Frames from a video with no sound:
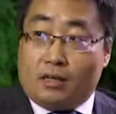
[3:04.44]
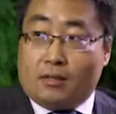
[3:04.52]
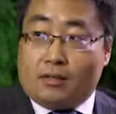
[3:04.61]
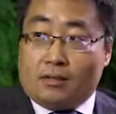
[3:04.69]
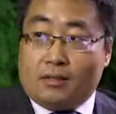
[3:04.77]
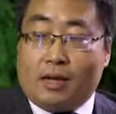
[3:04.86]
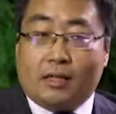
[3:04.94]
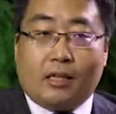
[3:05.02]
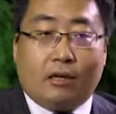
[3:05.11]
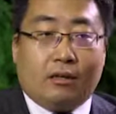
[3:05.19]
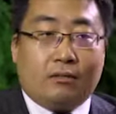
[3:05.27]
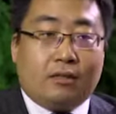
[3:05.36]
is, and
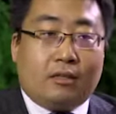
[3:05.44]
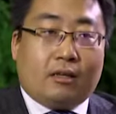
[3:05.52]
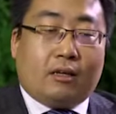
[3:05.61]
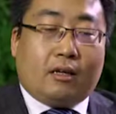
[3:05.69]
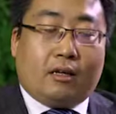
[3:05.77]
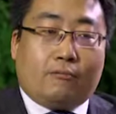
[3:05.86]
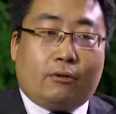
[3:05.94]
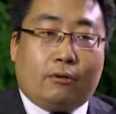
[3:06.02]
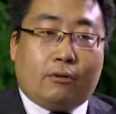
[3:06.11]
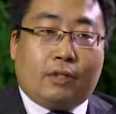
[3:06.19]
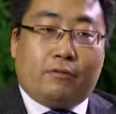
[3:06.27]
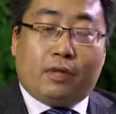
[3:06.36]

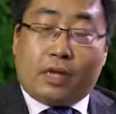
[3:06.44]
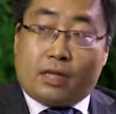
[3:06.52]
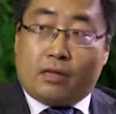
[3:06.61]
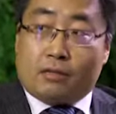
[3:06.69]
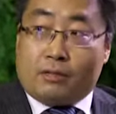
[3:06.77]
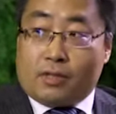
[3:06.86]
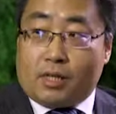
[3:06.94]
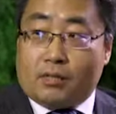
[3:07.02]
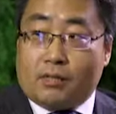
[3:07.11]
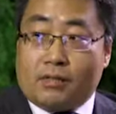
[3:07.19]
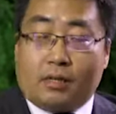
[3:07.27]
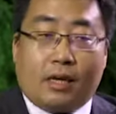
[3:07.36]
for different kind of services,